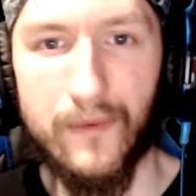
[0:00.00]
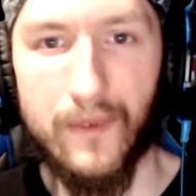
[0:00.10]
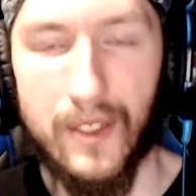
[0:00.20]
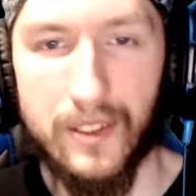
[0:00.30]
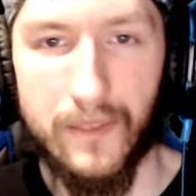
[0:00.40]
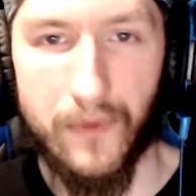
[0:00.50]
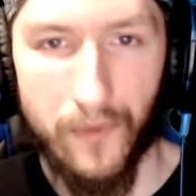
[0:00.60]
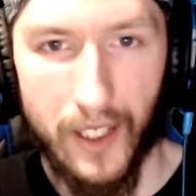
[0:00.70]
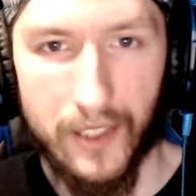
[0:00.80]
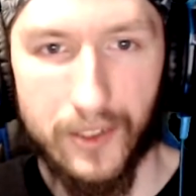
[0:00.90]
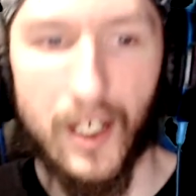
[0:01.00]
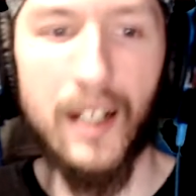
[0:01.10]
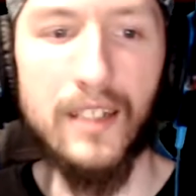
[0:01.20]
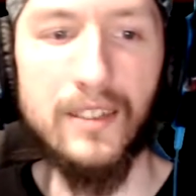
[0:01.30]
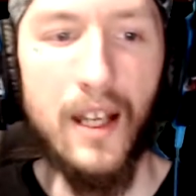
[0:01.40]
the Resident Evil
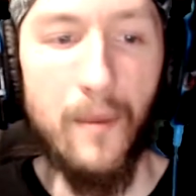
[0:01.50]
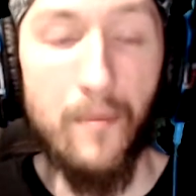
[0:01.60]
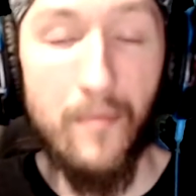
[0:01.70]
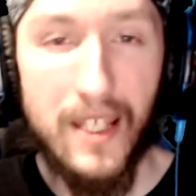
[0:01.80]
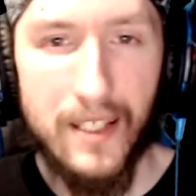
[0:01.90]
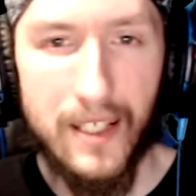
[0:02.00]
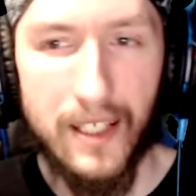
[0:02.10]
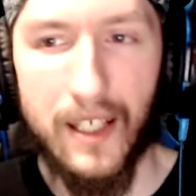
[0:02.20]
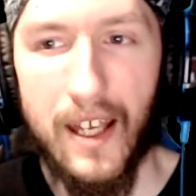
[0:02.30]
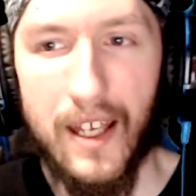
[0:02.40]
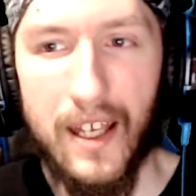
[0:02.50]
franchise, meaning